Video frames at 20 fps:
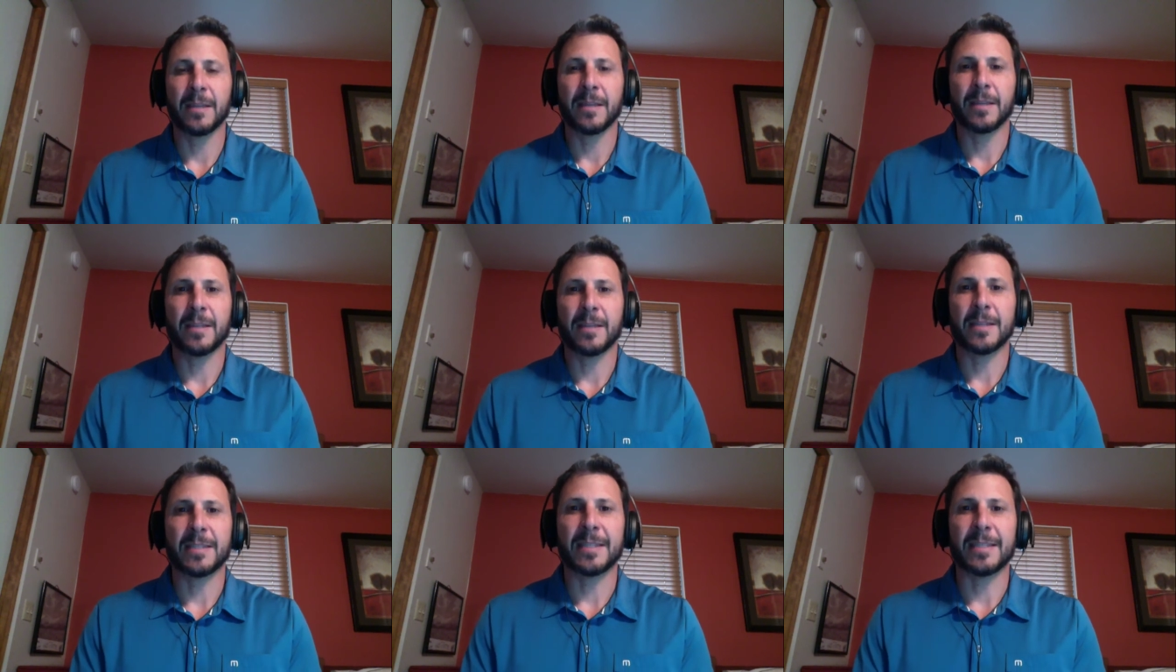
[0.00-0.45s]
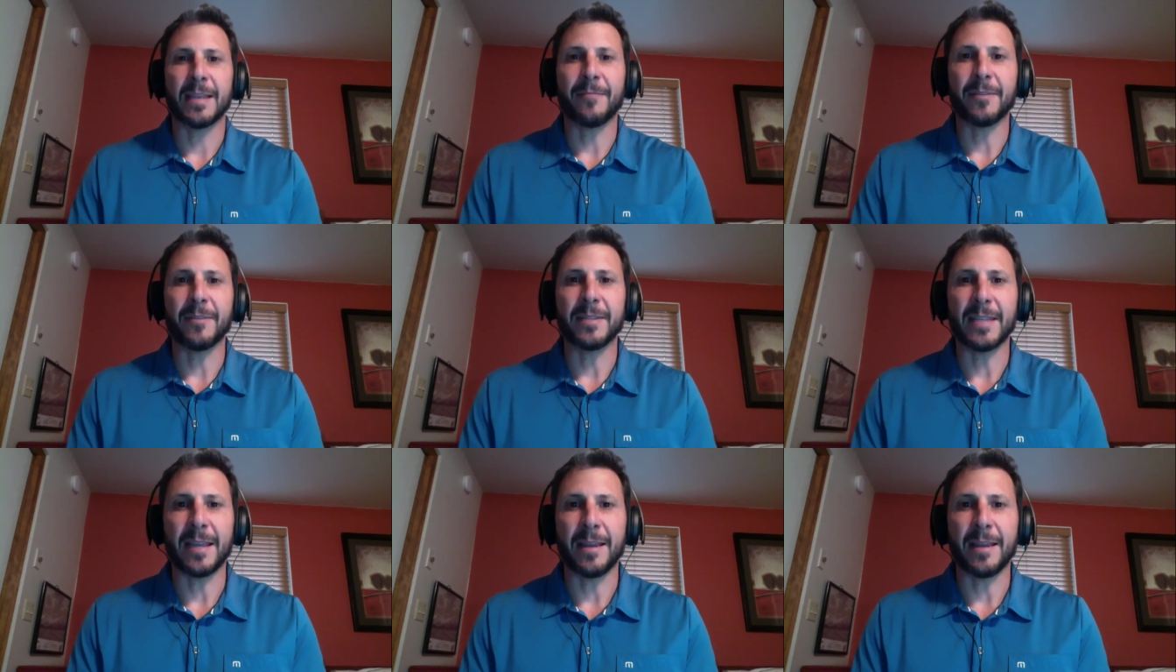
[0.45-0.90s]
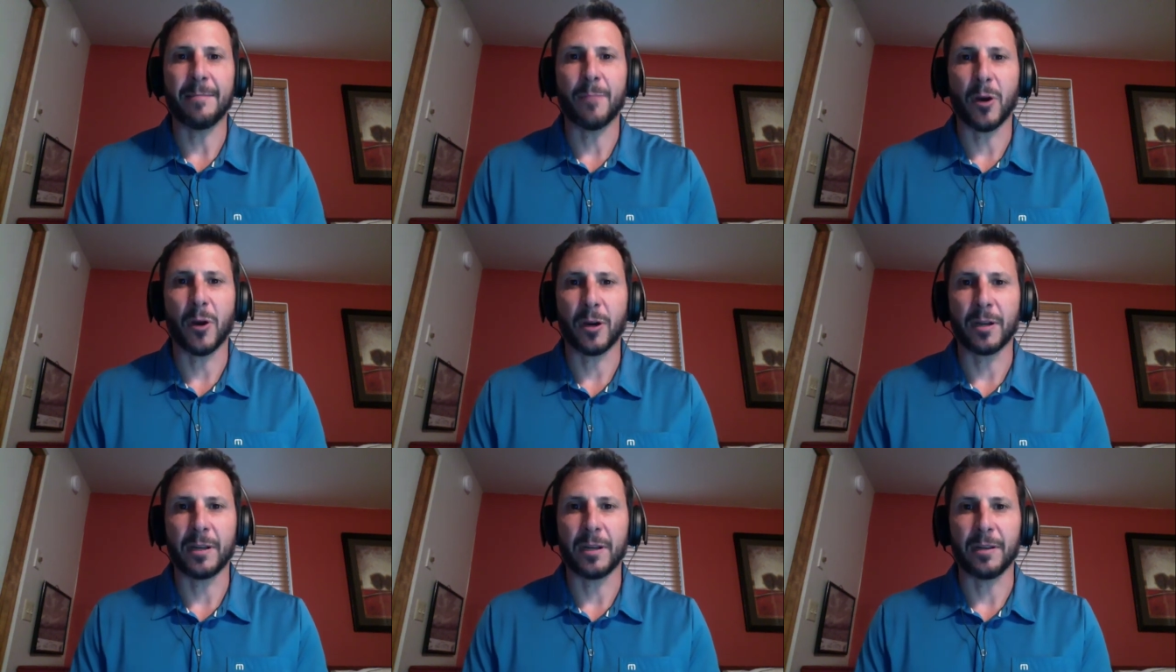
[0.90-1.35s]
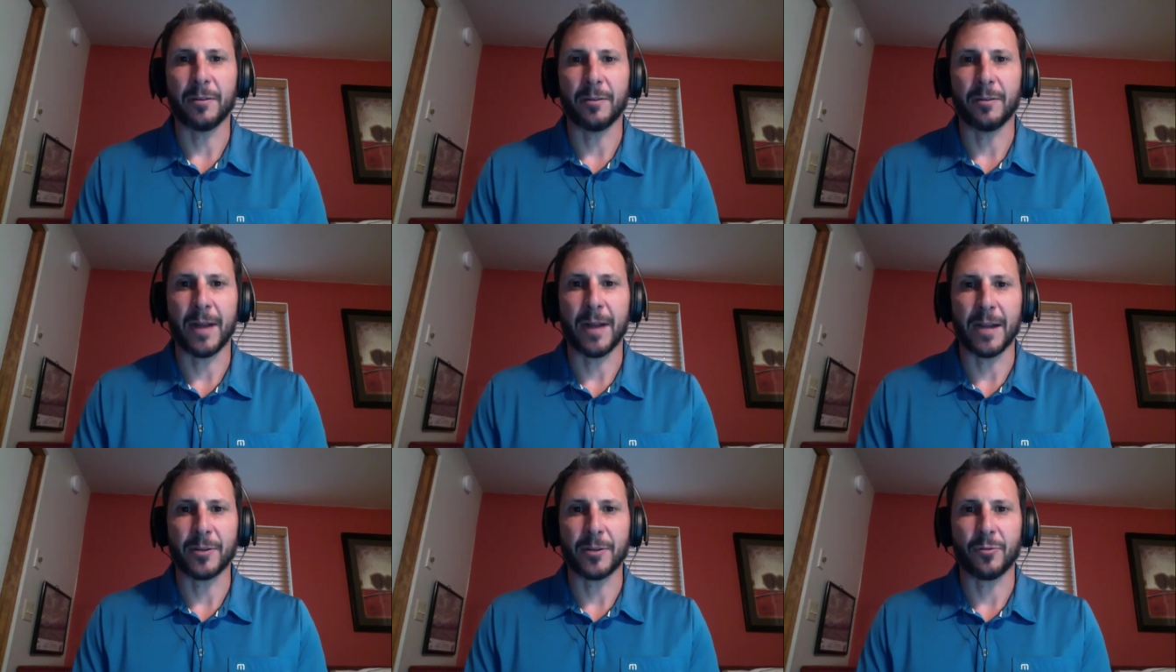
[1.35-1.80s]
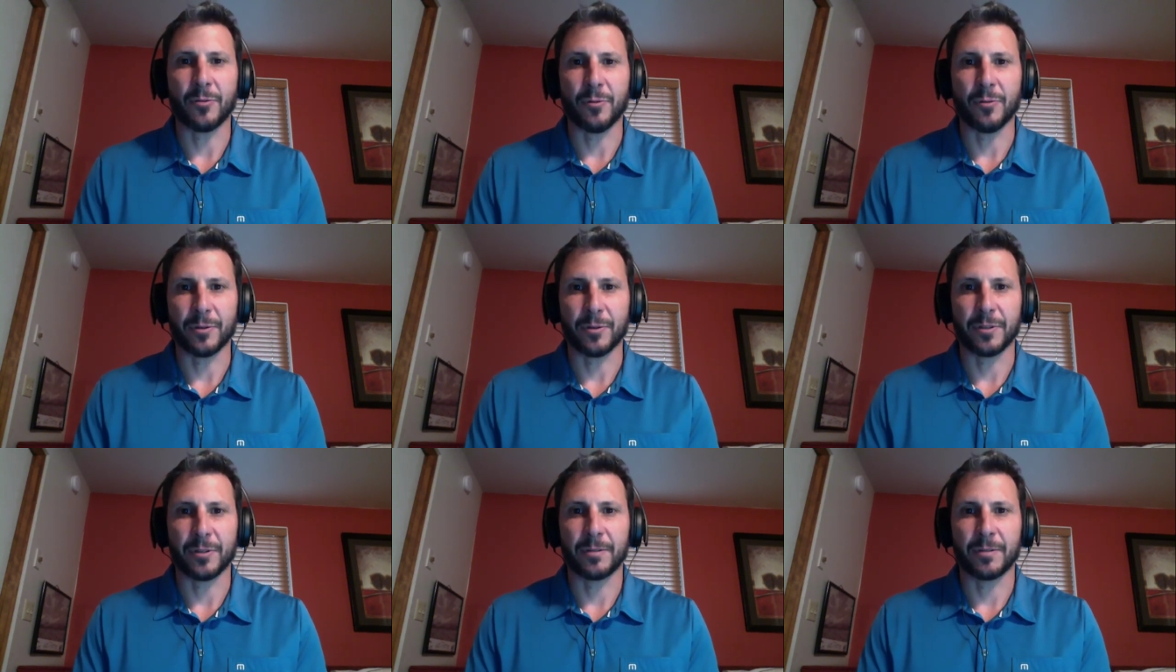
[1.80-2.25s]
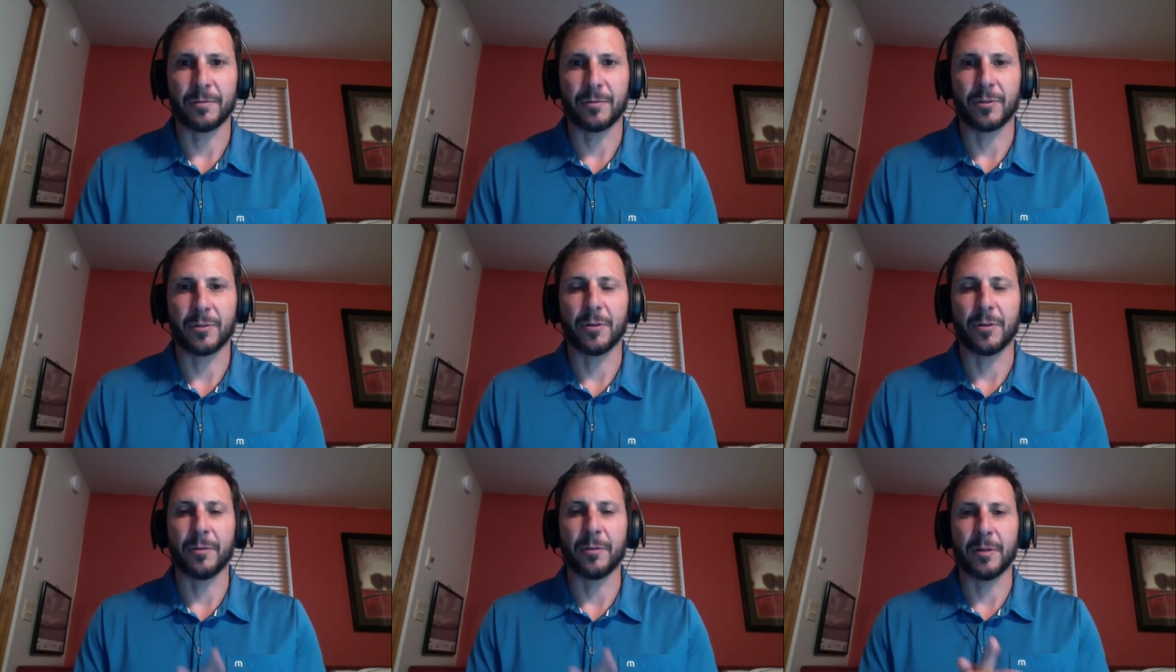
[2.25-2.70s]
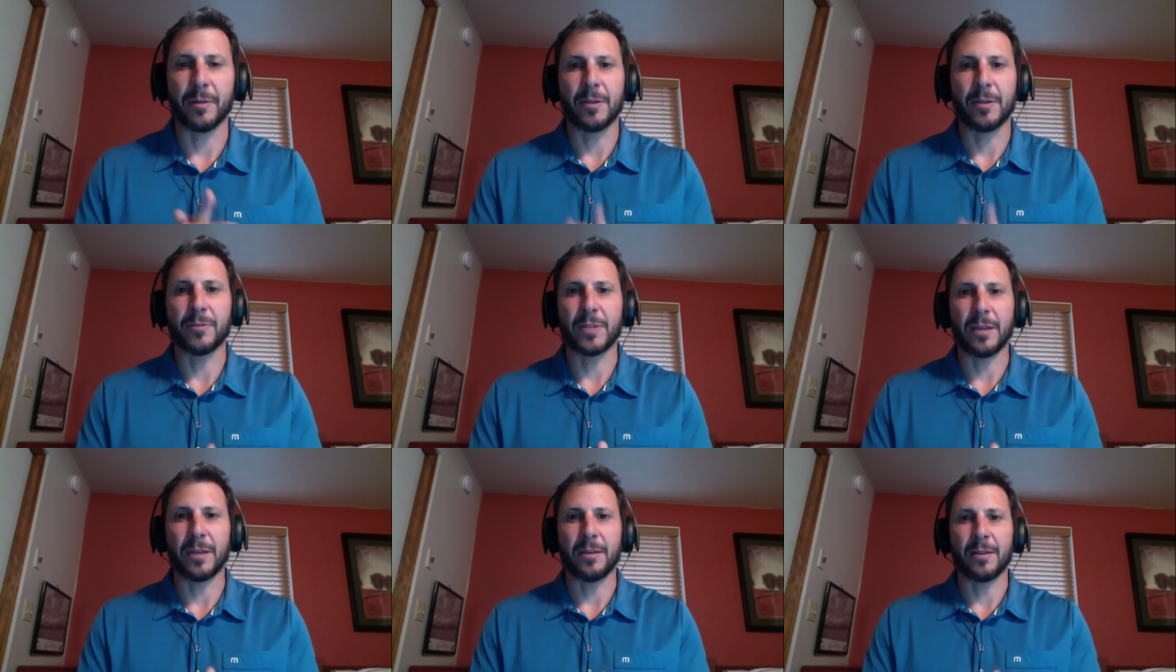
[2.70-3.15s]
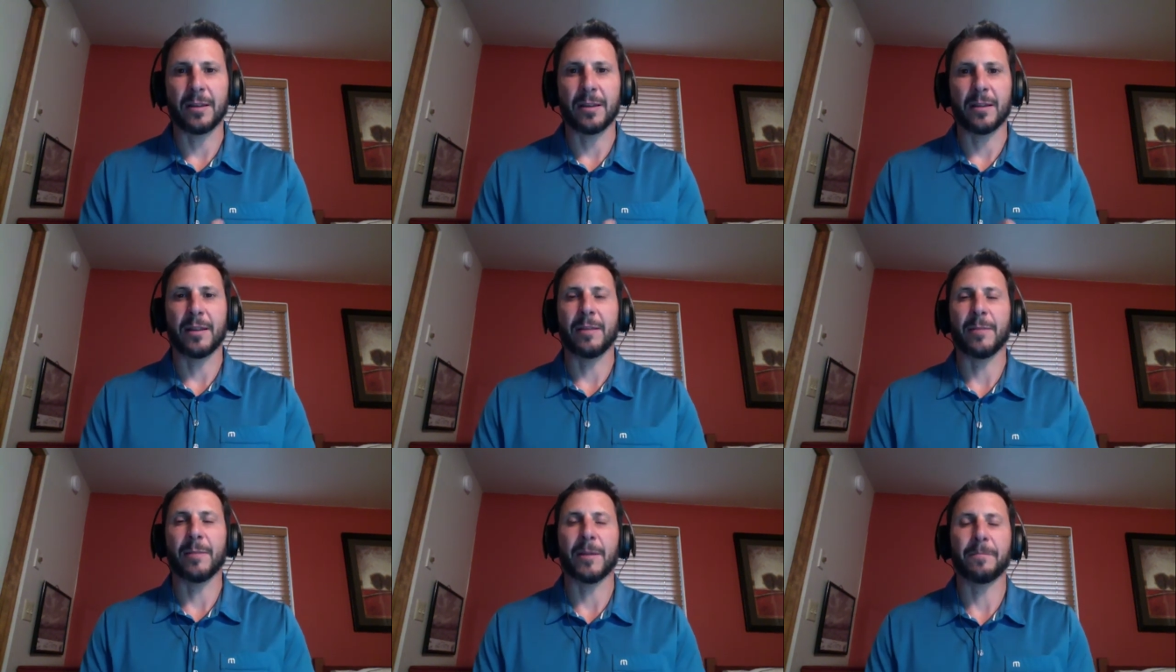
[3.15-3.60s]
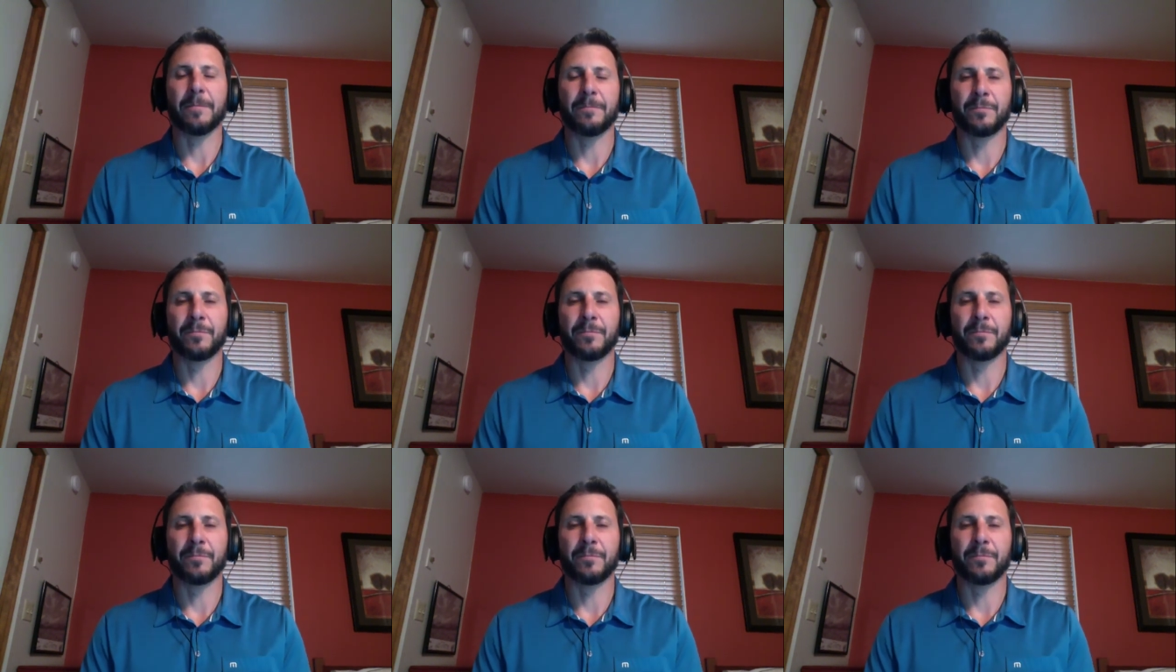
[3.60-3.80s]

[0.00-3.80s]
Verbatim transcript: seven-day marketing crash course. So here's how you can claim it.